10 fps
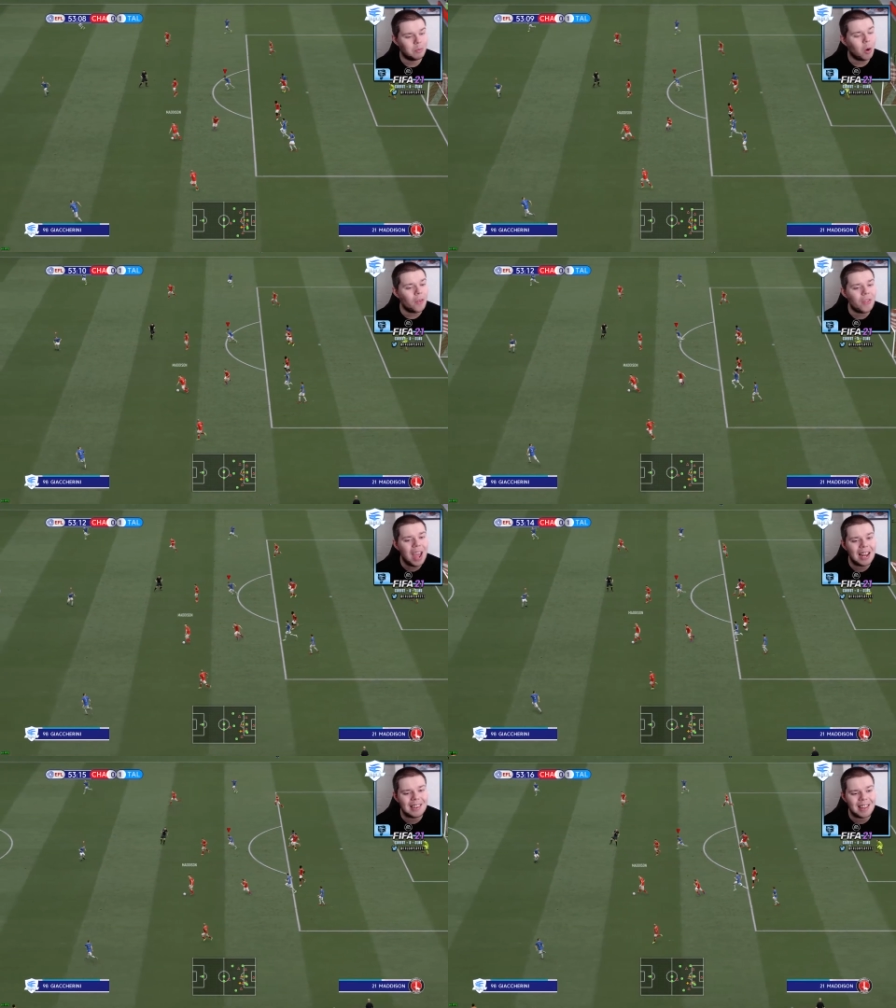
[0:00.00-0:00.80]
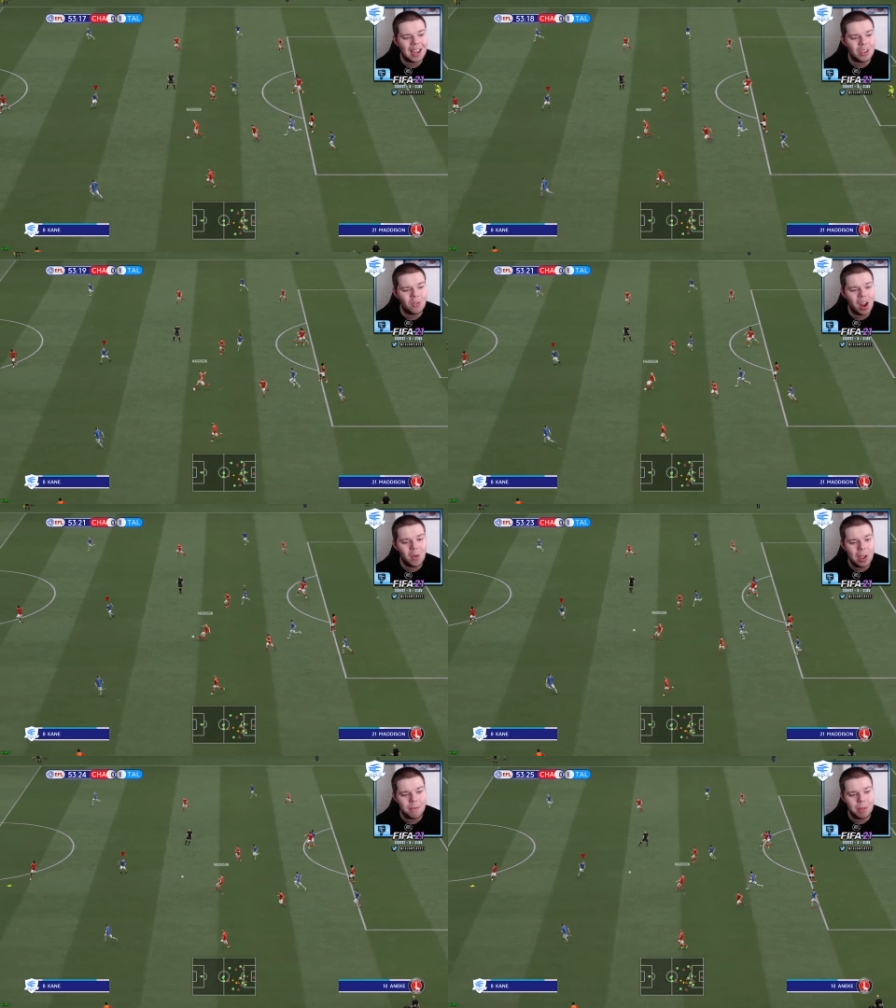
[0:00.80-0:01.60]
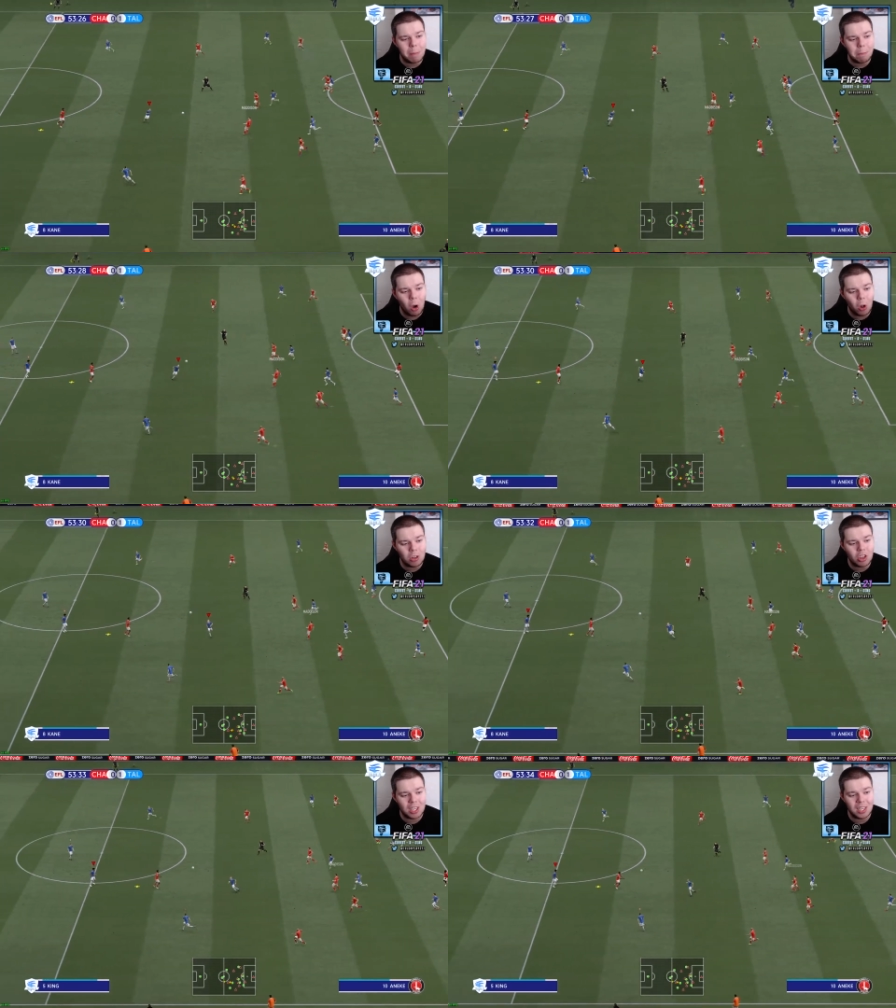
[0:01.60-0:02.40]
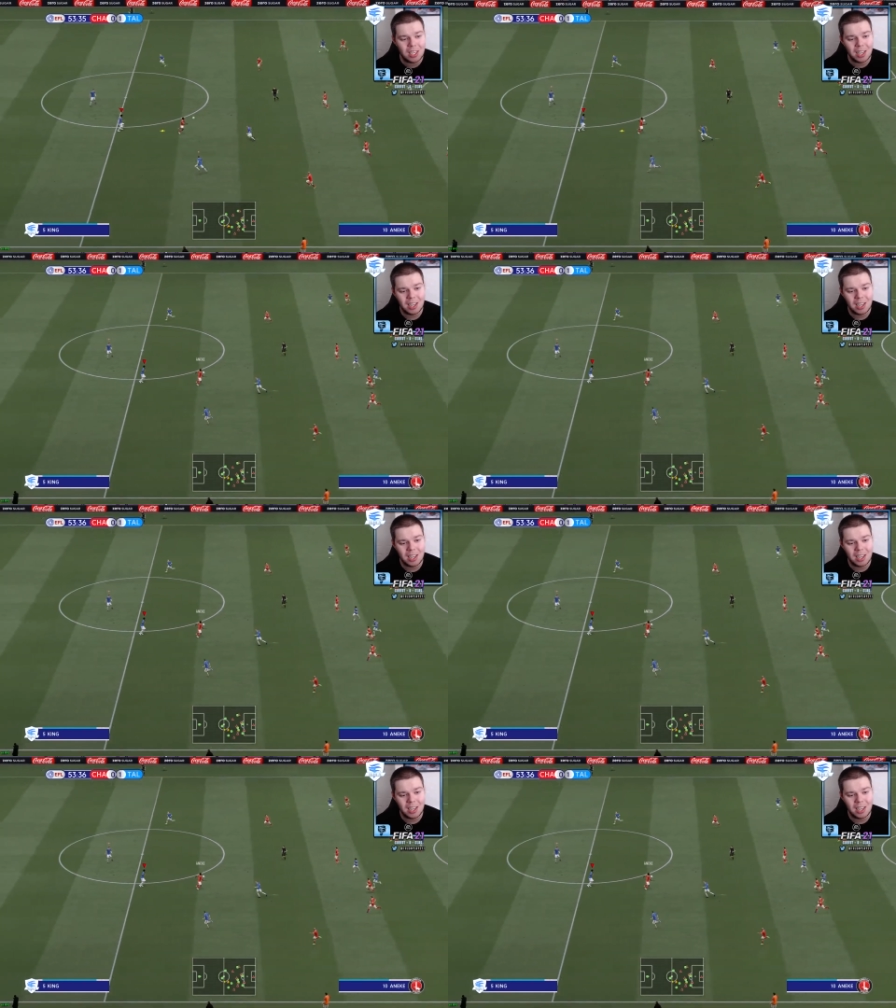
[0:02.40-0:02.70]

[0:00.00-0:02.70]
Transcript: What the hell is that? You ran away from the ball, G.